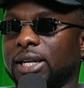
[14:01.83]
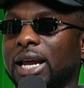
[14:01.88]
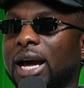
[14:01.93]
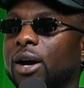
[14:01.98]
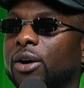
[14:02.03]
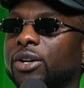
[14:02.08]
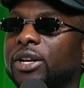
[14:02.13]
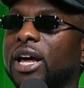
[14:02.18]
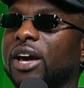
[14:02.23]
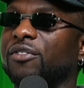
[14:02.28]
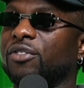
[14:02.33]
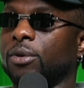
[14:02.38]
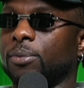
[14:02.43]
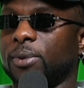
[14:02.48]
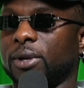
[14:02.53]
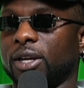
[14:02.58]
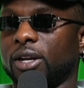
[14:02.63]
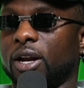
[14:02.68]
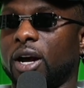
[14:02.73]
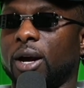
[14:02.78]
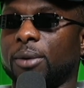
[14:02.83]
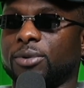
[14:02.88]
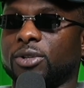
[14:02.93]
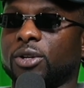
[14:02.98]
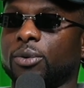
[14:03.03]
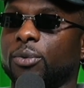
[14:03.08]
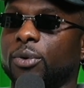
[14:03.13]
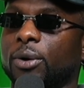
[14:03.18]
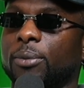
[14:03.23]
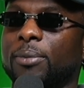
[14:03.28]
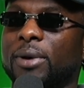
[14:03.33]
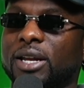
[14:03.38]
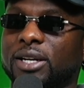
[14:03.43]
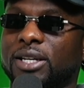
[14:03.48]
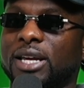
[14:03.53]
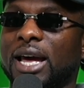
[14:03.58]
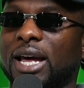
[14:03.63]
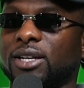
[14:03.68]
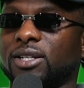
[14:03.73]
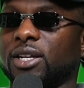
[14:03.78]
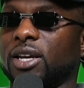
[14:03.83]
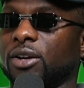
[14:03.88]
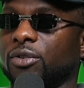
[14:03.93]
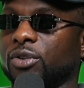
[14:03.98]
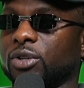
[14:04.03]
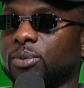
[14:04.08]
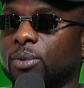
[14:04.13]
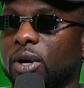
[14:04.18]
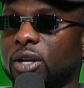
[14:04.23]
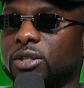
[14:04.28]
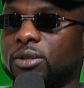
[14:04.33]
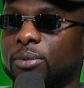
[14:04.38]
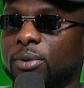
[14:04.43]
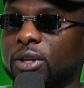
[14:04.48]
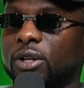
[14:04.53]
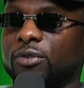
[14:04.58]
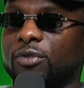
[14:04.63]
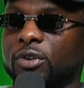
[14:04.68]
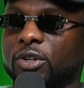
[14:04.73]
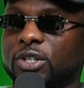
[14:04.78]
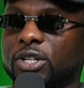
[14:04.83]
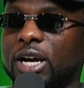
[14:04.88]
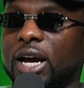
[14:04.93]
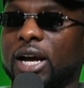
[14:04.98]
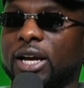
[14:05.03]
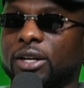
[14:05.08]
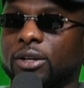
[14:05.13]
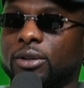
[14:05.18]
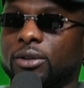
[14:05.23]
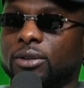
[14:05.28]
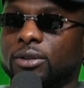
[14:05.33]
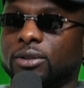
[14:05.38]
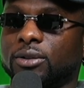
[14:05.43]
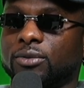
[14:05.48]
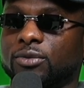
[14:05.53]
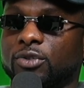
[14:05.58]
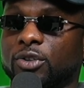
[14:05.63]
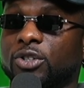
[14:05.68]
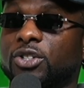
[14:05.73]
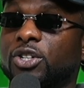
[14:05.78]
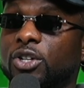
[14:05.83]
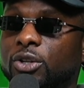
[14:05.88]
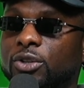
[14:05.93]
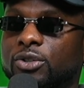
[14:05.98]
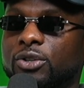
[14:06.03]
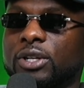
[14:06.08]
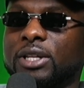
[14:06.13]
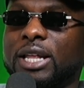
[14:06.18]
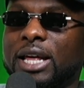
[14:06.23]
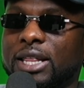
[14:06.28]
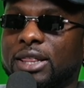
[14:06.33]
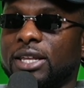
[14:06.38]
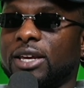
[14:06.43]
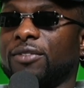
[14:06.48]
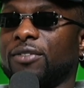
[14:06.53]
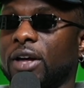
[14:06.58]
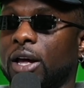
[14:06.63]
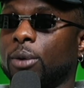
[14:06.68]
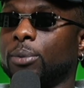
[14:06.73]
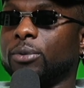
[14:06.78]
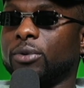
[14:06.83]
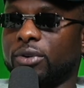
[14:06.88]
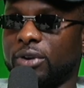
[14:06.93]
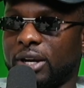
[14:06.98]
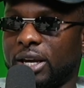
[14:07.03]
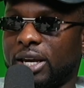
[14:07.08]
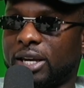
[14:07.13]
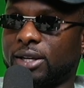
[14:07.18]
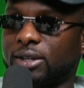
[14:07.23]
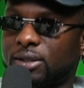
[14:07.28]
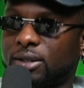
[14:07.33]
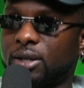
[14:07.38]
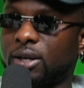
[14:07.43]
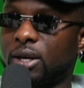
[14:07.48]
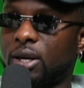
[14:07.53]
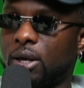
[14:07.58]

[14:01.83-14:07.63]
That'll never be an option where men can't take responsibility for children that they've helped create,